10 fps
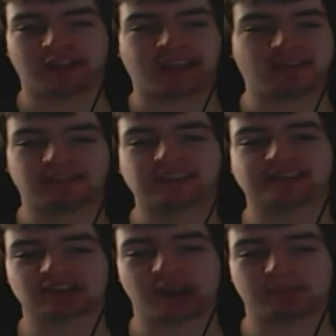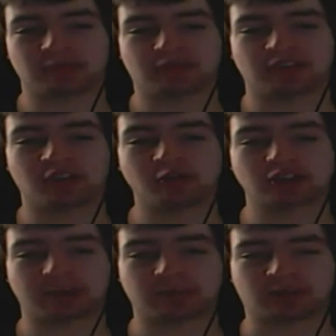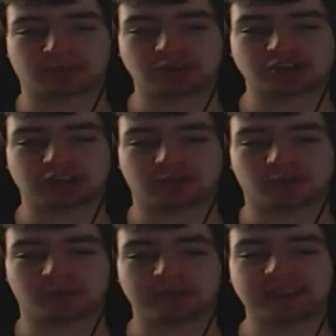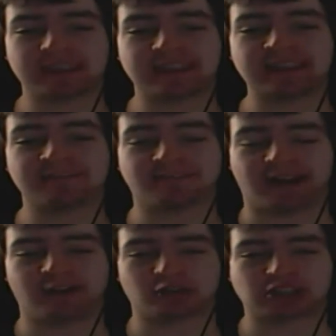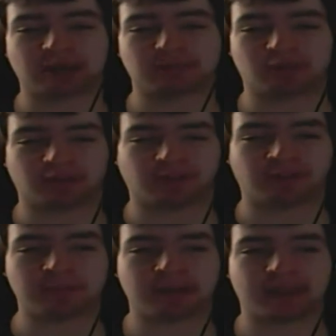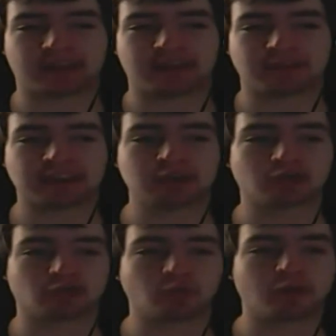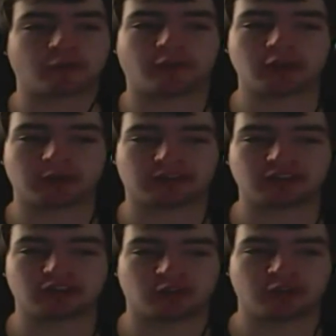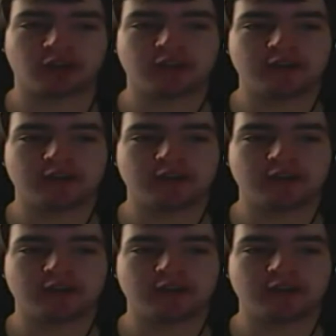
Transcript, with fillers: Like, have these chapters, new chapters of Bleach and Naruto, be the final chapters. If it meant I could have a year's worth of Hunter x Hunter.